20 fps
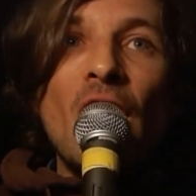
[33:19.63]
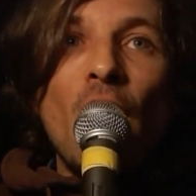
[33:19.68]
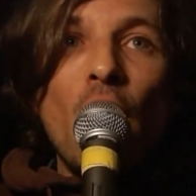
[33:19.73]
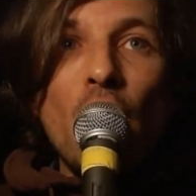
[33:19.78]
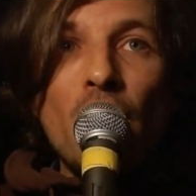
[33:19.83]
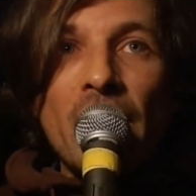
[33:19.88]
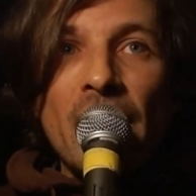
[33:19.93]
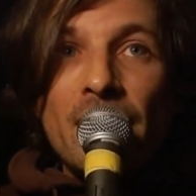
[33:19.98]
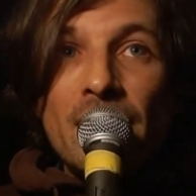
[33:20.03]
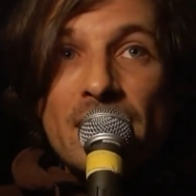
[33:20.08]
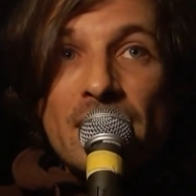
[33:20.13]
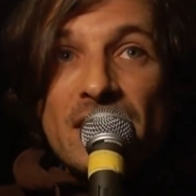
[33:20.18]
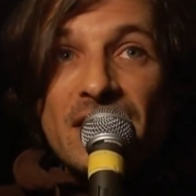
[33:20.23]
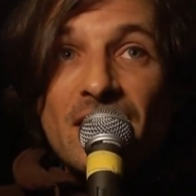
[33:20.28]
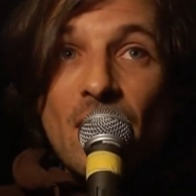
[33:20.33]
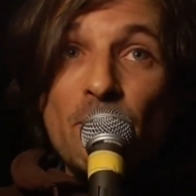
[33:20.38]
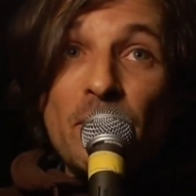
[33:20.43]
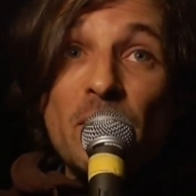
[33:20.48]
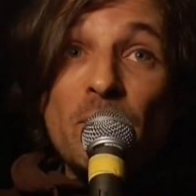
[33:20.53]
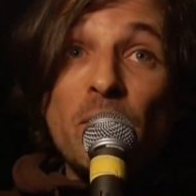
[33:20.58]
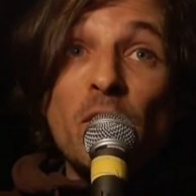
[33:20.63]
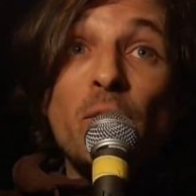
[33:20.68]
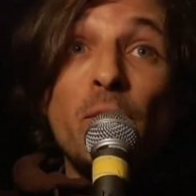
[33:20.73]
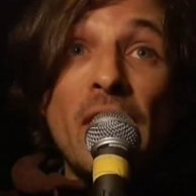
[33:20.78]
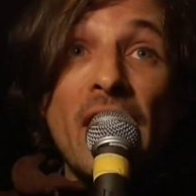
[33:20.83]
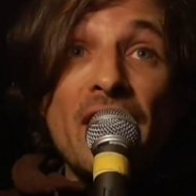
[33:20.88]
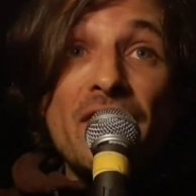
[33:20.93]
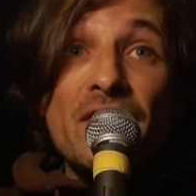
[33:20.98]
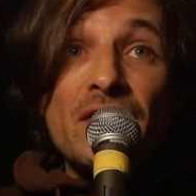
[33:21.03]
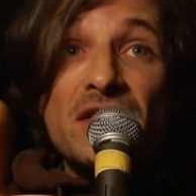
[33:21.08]
Okay, some people
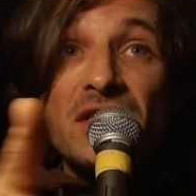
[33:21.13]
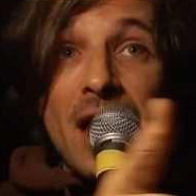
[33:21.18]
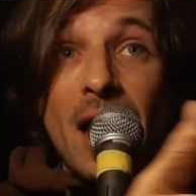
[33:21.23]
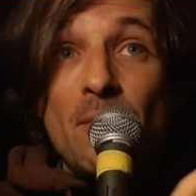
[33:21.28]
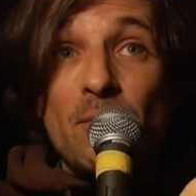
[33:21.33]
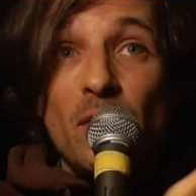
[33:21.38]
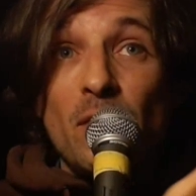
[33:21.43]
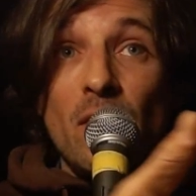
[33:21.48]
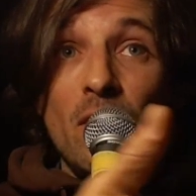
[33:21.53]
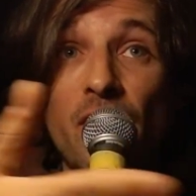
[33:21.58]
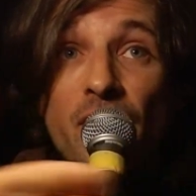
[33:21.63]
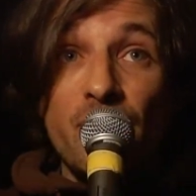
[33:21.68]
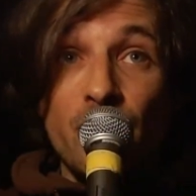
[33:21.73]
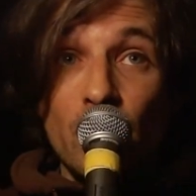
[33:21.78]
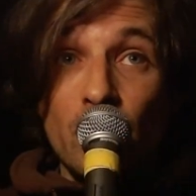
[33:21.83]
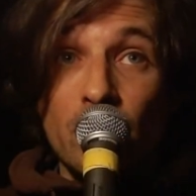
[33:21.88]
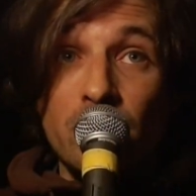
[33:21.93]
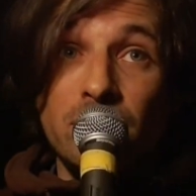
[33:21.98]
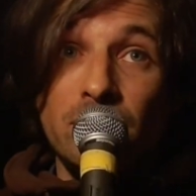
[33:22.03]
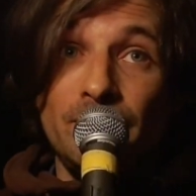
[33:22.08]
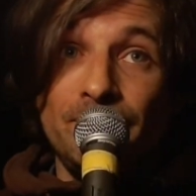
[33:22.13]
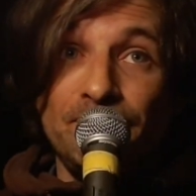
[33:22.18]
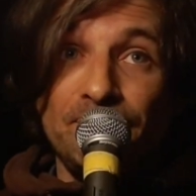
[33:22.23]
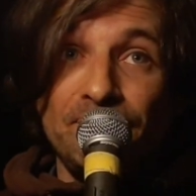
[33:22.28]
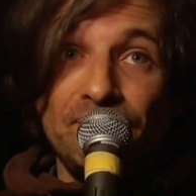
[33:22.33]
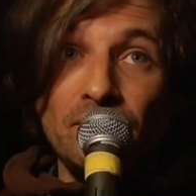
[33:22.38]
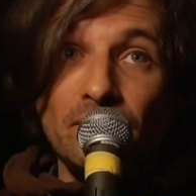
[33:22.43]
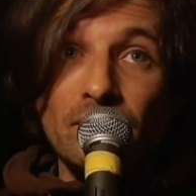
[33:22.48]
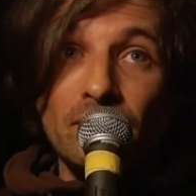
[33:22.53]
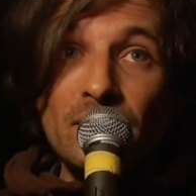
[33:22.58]
play the sample through.
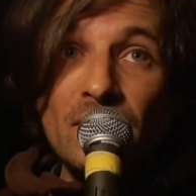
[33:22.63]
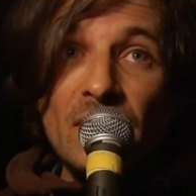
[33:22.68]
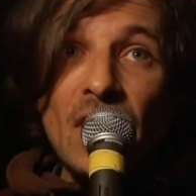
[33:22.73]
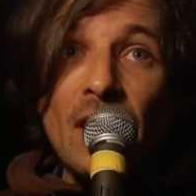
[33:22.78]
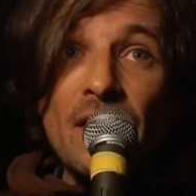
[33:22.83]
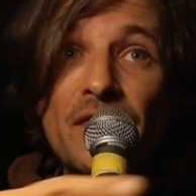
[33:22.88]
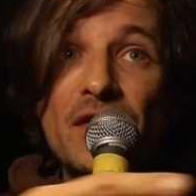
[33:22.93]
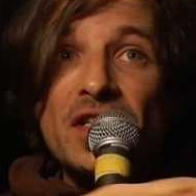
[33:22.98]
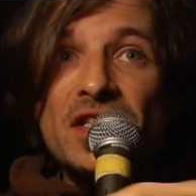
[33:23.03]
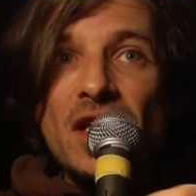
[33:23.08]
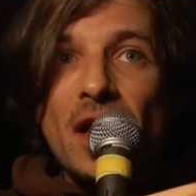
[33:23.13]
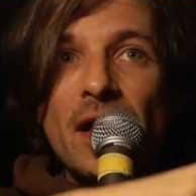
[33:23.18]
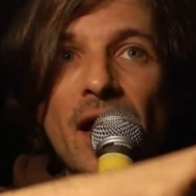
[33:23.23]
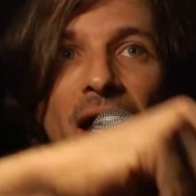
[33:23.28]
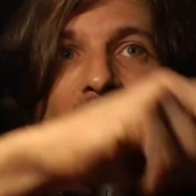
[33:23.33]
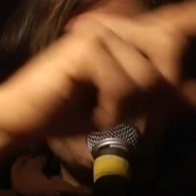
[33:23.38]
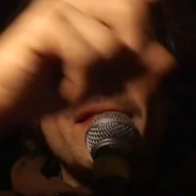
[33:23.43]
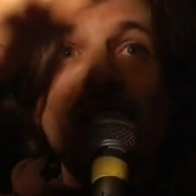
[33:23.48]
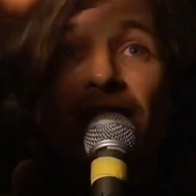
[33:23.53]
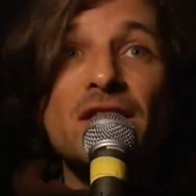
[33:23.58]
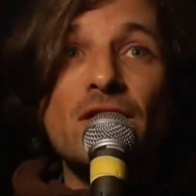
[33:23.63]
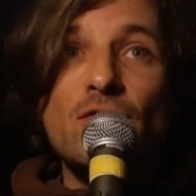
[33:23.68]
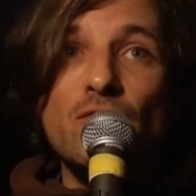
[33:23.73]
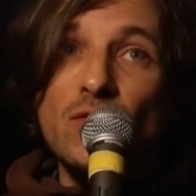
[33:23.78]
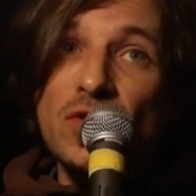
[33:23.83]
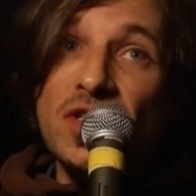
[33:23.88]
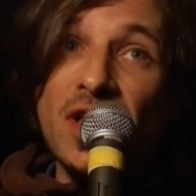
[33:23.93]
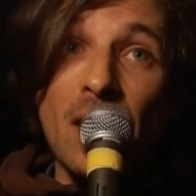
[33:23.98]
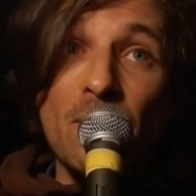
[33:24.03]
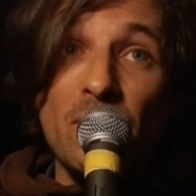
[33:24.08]
They say, hey, that's a
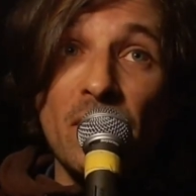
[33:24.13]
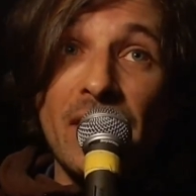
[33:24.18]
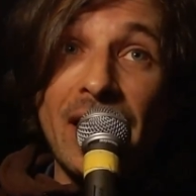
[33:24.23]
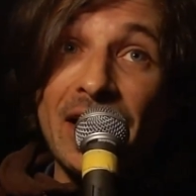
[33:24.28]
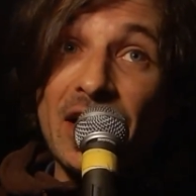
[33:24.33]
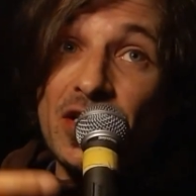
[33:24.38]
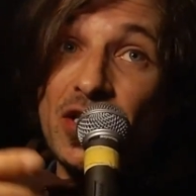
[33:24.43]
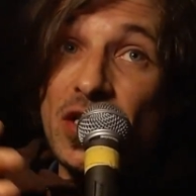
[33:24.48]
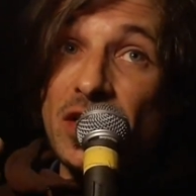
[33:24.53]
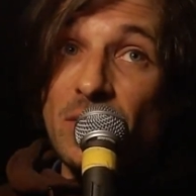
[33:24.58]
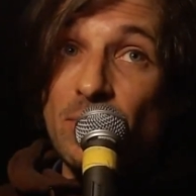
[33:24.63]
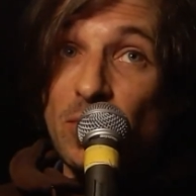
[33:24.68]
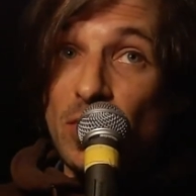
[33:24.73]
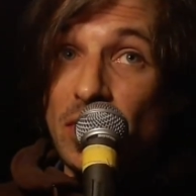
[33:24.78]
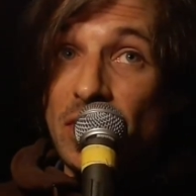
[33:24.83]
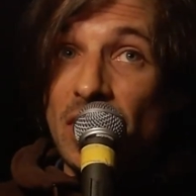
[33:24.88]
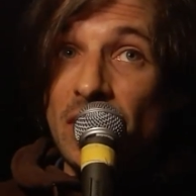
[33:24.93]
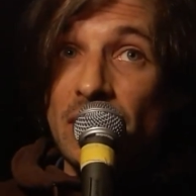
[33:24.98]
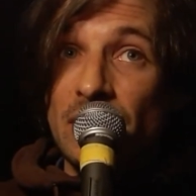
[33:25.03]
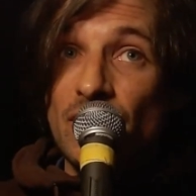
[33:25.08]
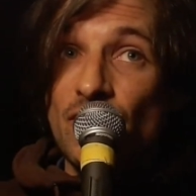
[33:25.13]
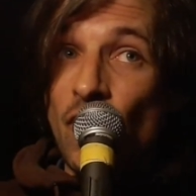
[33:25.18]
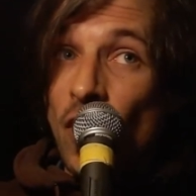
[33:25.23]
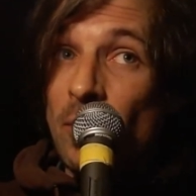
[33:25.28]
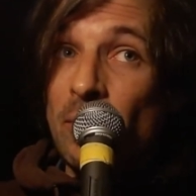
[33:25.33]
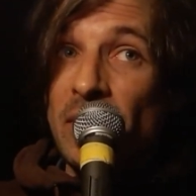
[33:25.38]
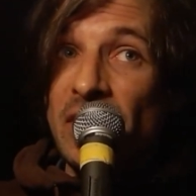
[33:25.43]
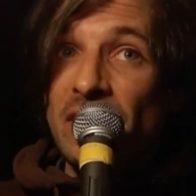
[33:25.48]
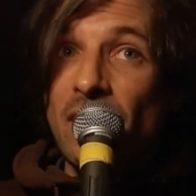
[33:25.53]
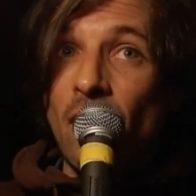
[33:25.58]
cool sample, I can just put a
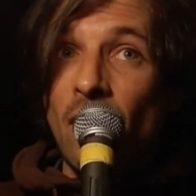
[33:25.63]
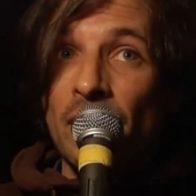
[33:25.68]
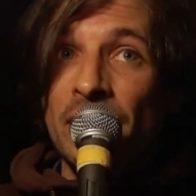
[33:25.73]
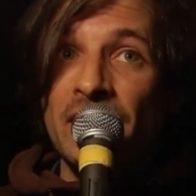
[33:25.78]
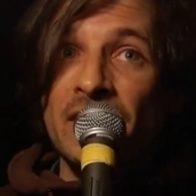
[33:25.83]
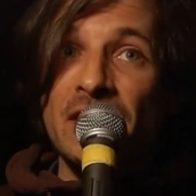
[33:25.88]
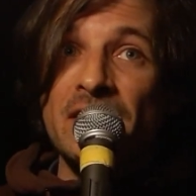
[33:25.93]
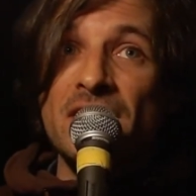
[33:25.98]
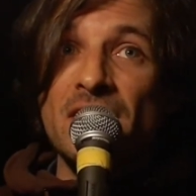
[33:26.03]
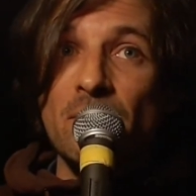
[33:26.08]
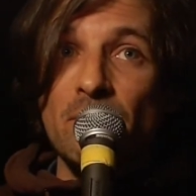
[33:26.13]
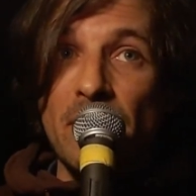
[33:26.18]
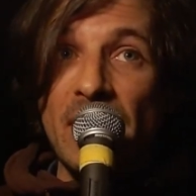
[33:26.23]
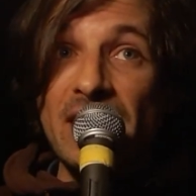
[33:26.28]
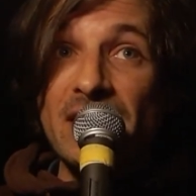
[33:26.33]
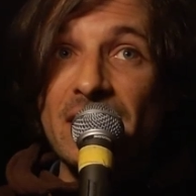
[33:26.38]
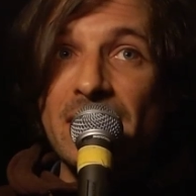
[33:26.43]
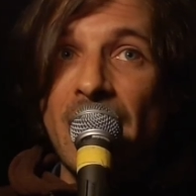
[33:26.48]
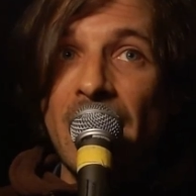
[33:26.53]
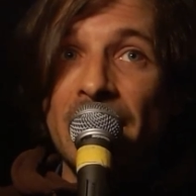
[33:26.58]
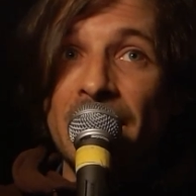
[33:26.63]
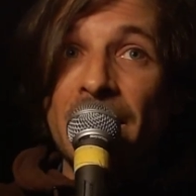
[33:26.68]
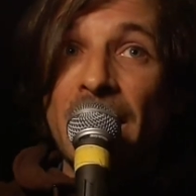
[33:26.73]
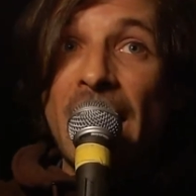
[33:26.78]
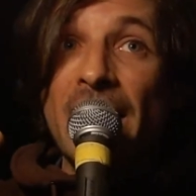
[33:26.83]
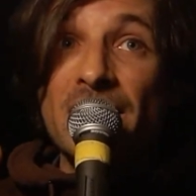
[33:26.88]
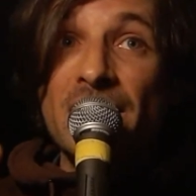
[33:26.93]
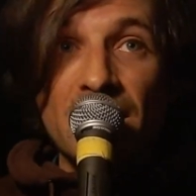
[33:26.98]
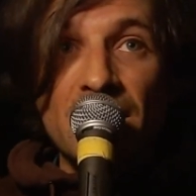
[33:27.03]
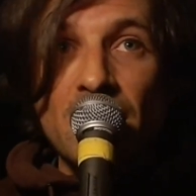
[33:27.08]
drum beat on it and some bass line
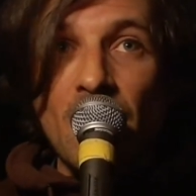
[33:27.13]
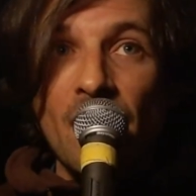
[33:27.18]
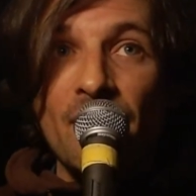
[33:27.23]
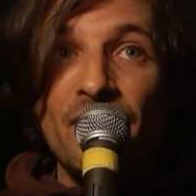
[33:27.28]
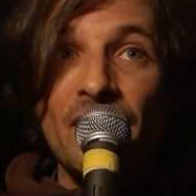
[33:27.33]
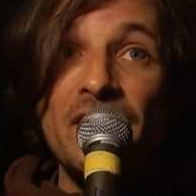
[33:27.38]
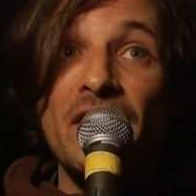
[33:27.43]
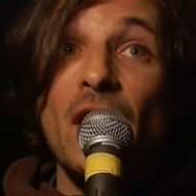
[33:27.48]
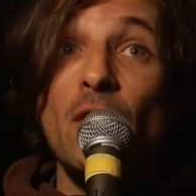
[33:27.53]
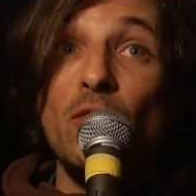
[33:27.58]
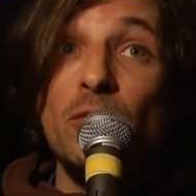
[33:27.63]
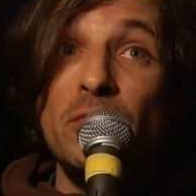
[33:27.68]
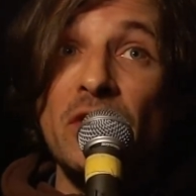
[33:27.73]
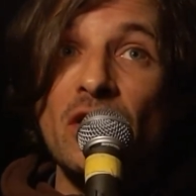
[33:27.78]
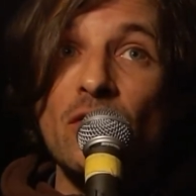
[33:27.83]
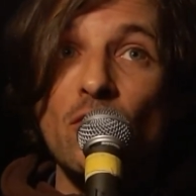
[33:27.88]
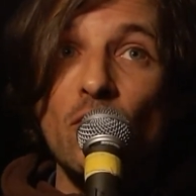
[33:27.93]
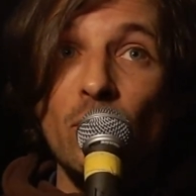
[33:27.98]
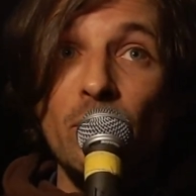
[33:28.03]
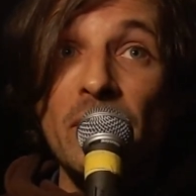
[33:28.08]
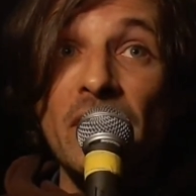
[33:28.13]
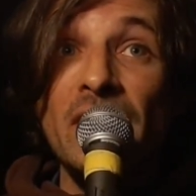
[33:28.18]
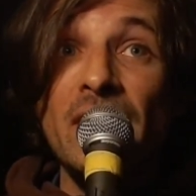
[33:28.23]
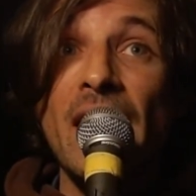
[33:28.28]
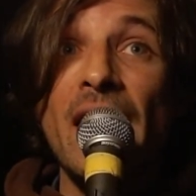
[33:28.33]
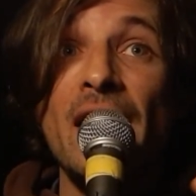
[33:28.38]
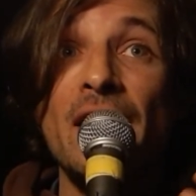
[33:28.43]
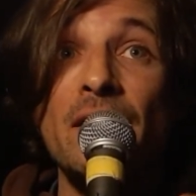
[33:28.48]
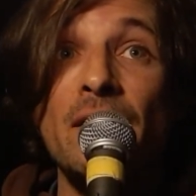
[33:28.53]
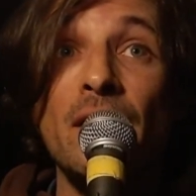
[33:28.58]
and add stuff, and that would be a cool
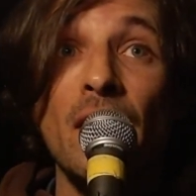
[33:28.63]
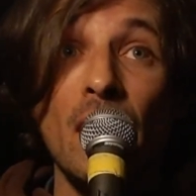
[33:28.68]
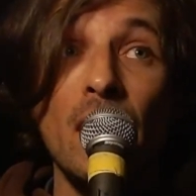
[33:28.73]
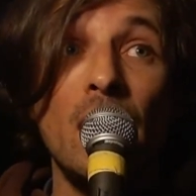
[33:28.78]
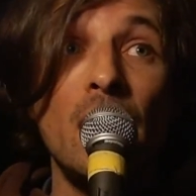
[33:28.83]
beat. And